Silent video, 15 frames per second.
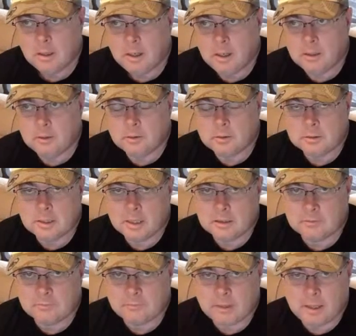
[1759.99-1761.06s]
And you can
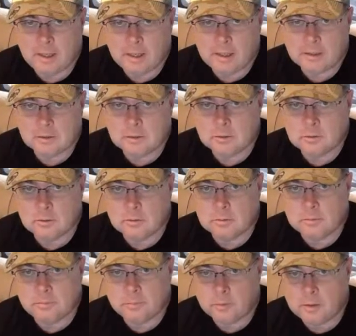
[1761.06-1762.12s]
take the flag
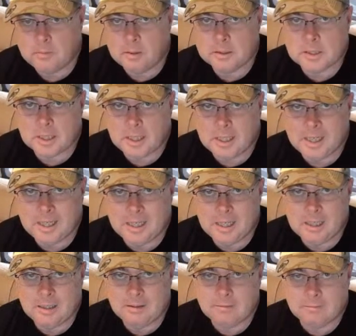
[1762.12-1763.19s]
to pretty much
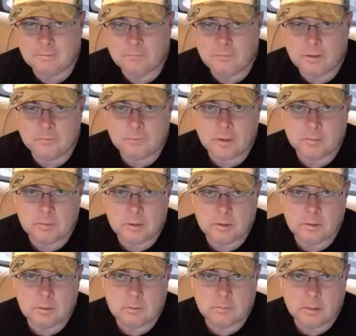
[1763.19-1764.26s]
any
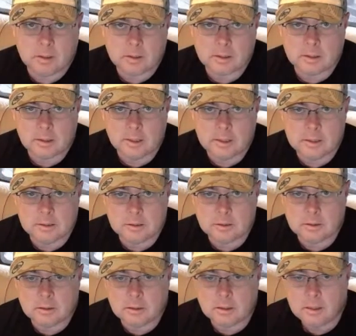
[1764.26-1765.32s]
VFW, American
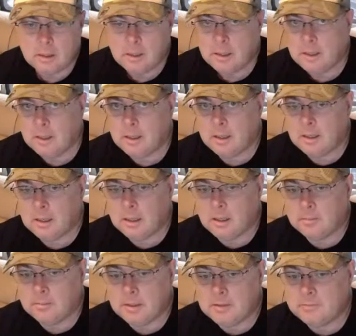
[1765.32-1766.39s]
Legion, and
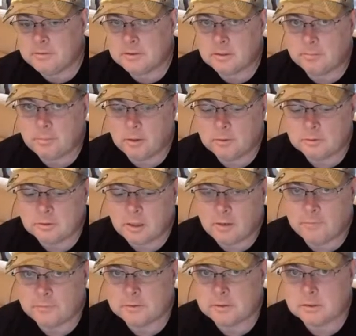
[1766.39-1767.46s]
even some post
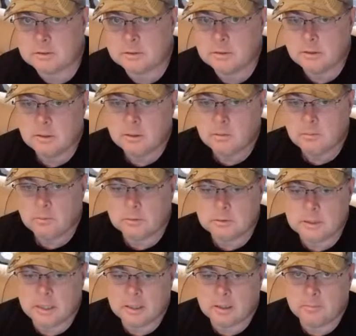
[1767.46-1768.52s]
offices will
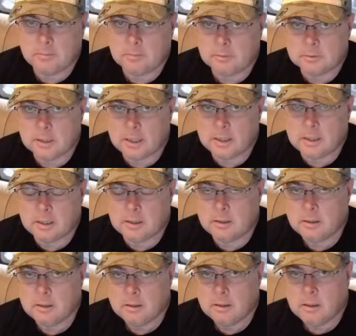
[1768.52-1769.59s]
take it,
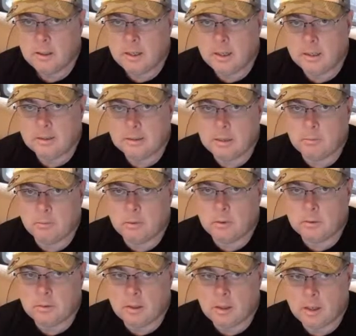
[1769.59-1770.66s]
and they
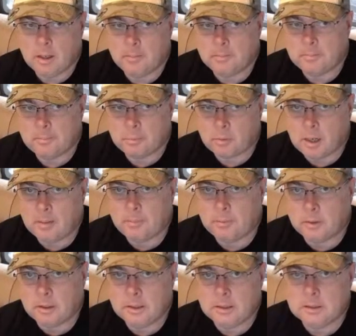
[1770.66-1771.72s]
will
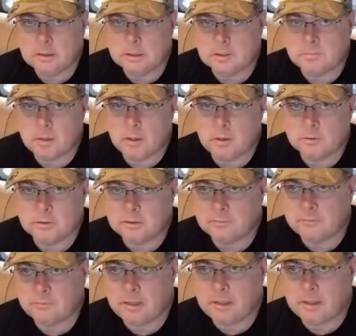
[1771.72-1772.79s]
properly dispose of the
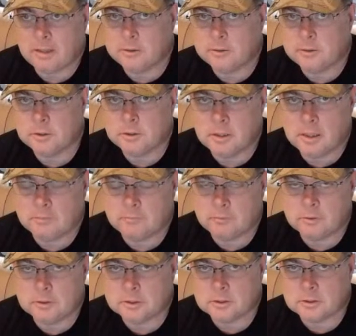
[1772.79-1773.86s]
flag. You should
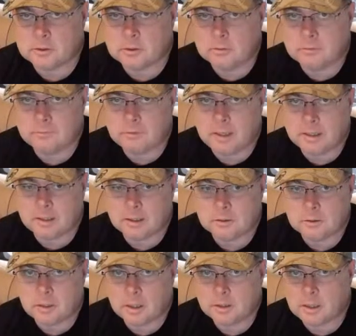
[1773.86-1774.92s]
never just throw the flag in
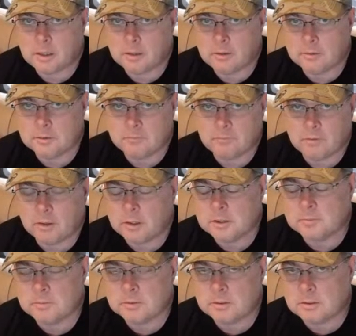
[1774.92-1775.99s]
a trash can. There's a
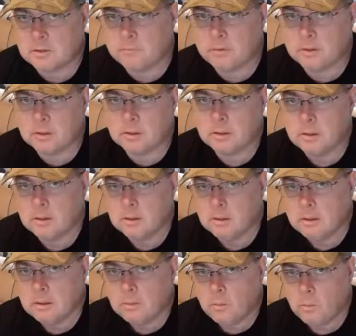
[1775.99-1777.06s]
very specific
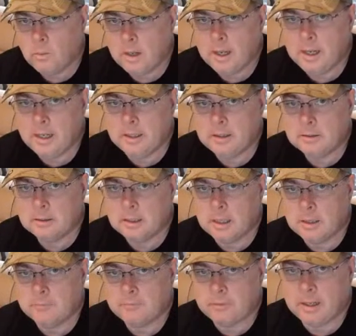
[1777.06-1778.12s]
way that
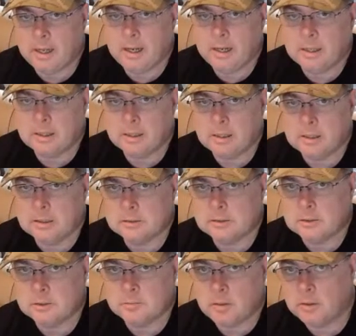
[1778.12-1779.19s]
a flag is
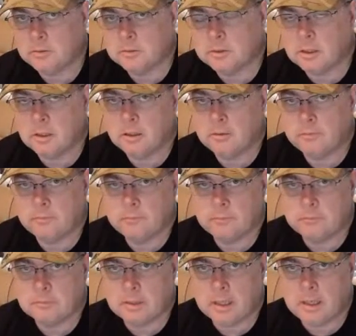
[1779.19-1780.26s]
disposed of
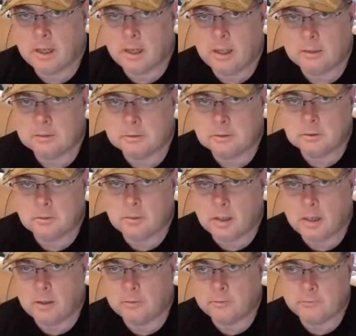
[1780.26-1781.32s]
to
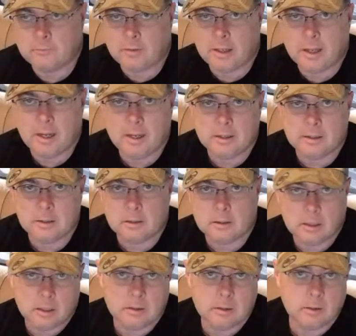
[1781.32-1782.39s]
honor the flag
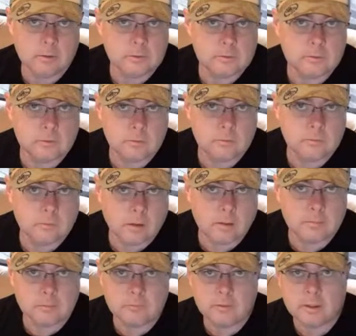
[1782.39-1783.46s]
and those who've
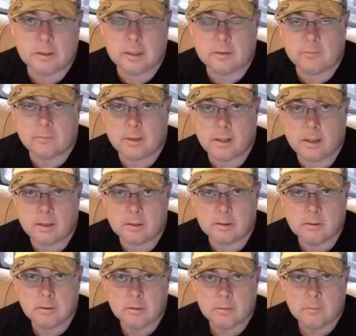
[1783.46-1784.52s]
defended that flag
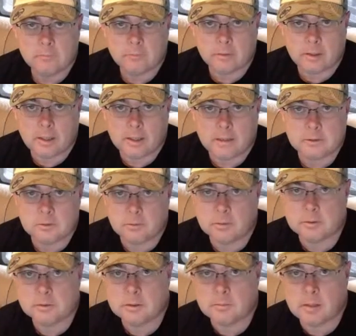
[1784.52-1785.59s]
for the last
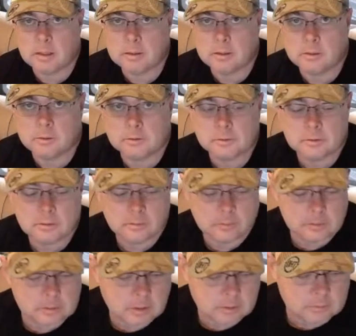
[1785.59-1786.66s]
200 some odd years of
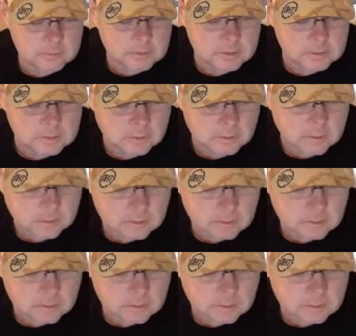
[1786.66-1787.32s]
this country's history.